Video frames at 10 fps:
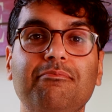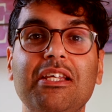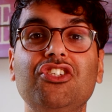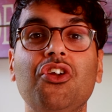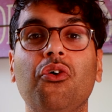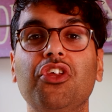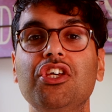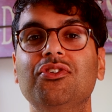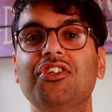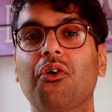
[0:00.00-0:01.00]
Please know that
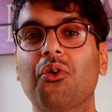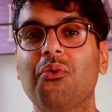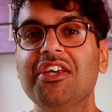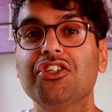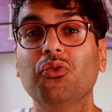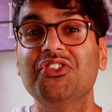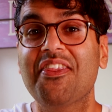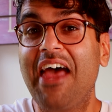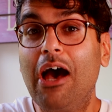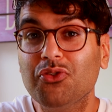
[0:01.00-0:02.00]
UCL Careers holds
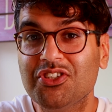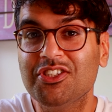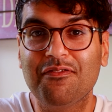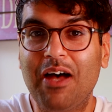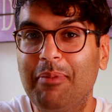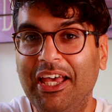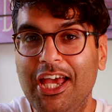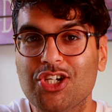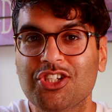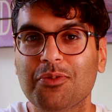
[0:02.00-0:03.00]
thousands of
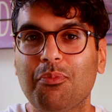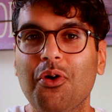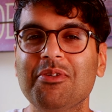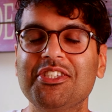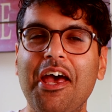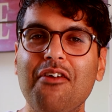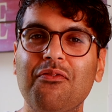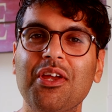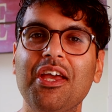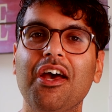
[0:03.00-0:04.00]
applications appointments
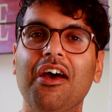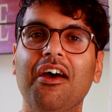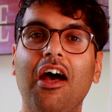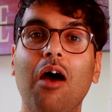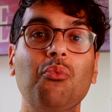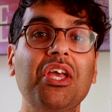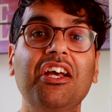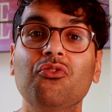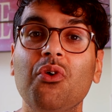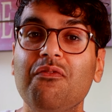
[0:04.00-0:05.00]
every year, and we
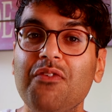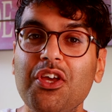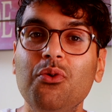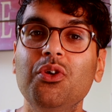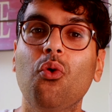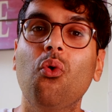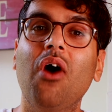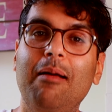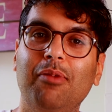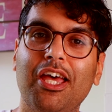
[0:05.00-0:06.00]
can review
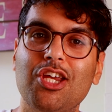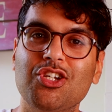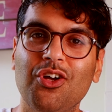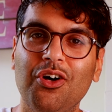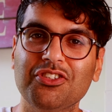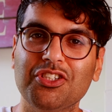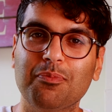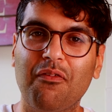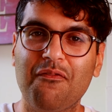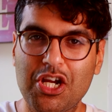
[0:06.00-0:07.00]
your application answers
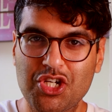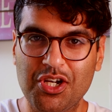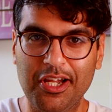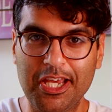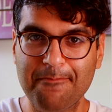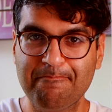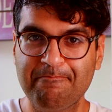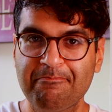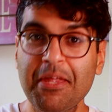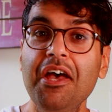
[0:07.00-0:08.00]
professionally.
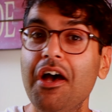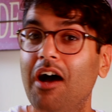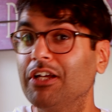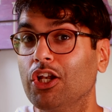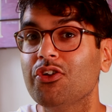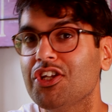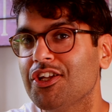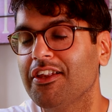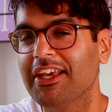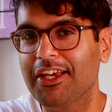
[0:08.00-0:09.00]
I've included
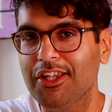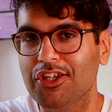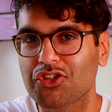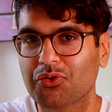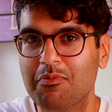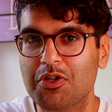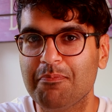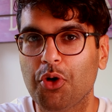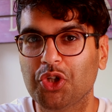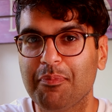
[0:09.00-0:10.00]
a link in the
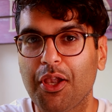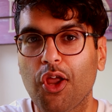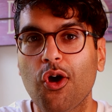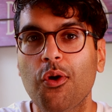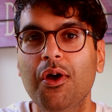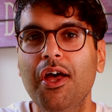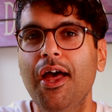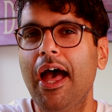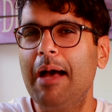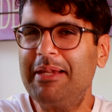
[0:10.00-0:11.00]
description box below,
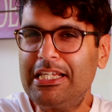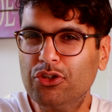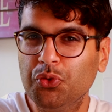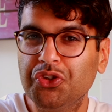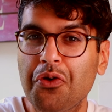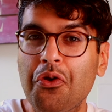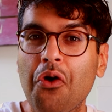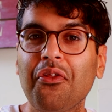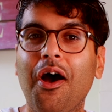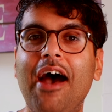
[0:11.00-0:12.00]
and please also
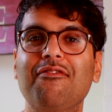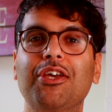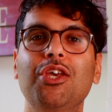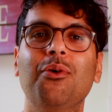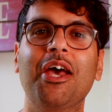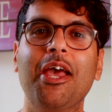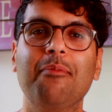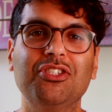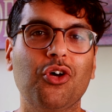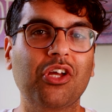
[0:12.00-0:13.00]
know that I have a Q&A
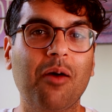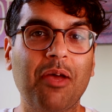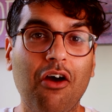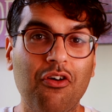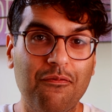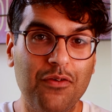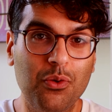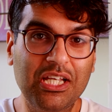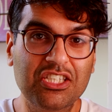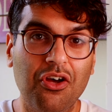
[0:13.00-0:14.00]
episode coming out in a few
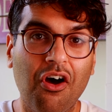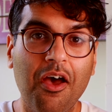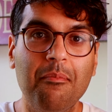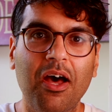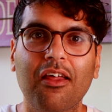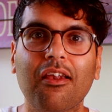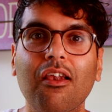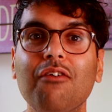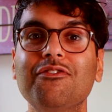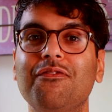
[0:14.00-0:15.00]
weeks' time. I'd
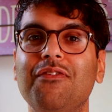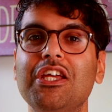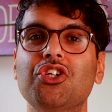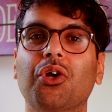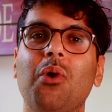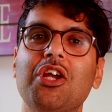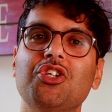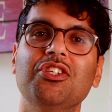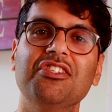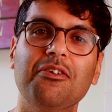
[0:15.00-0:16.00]
love to feature
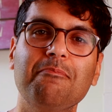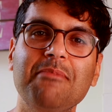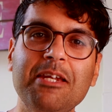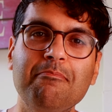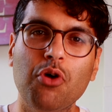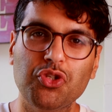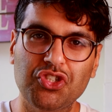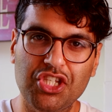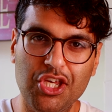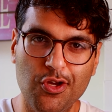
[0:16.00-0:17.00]
questions that mean
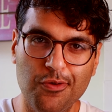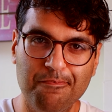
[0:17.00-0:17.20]
most to you.